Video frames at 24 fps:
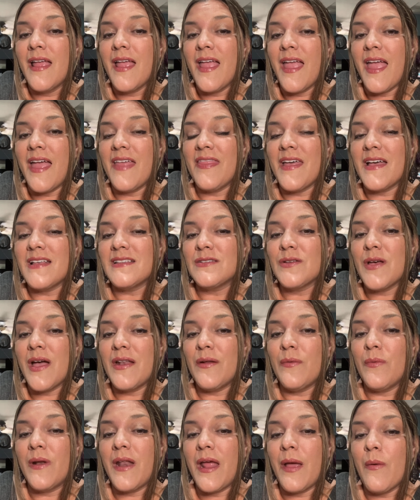And that's kind
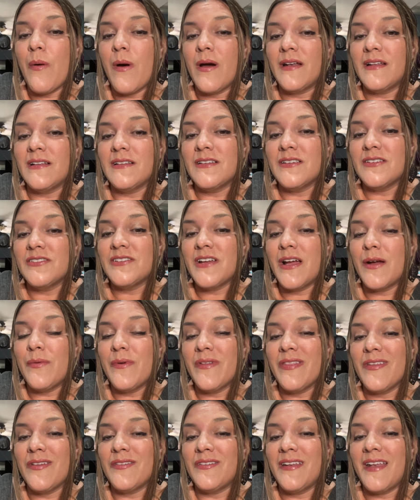of what I wanted to share
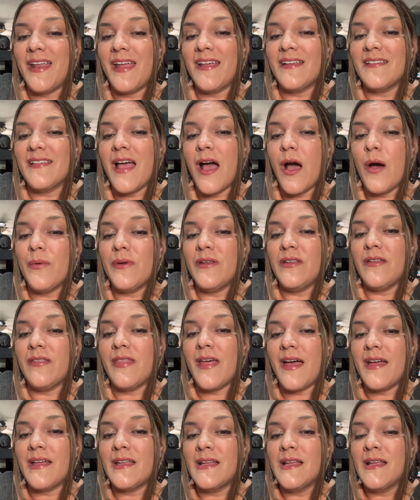with you today, is how we do
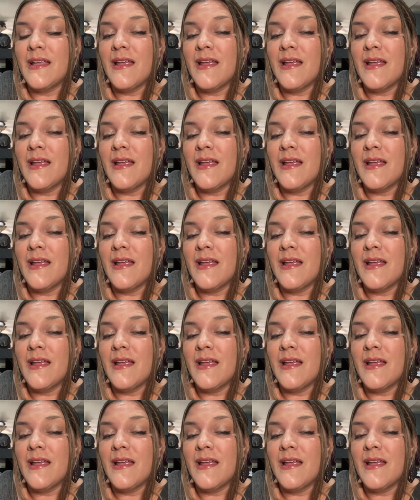that,